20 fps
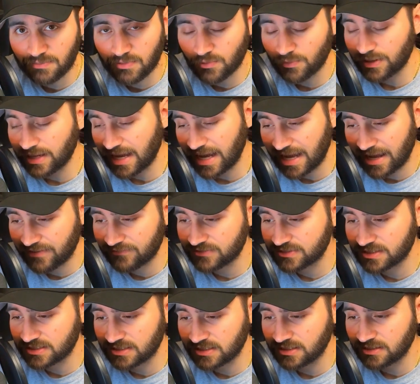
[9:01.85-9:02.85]
but we have
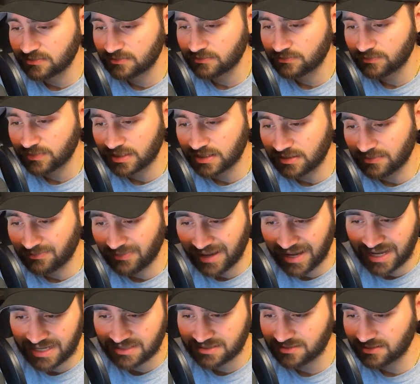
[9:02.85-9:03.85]
seen in the
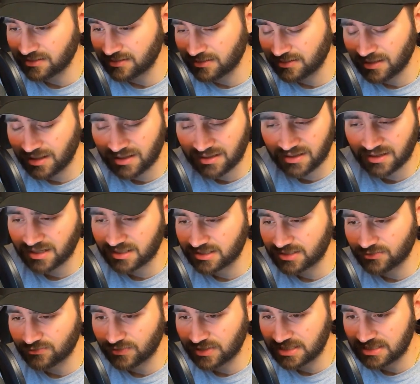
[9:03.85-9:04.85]
past a lot of
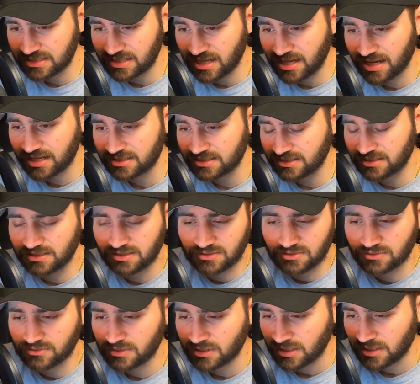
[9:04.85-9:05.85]
constant restocks
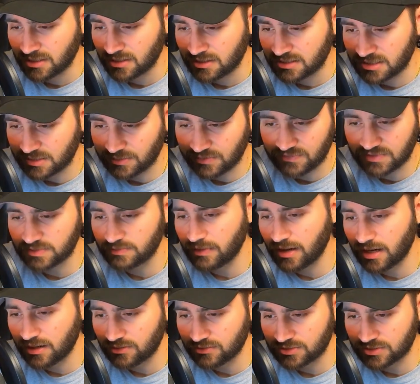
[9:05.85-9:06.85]
in some of his
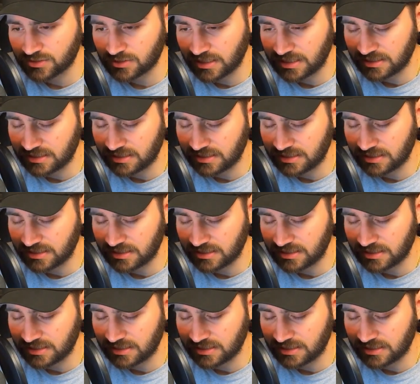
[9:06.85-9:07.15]
models, like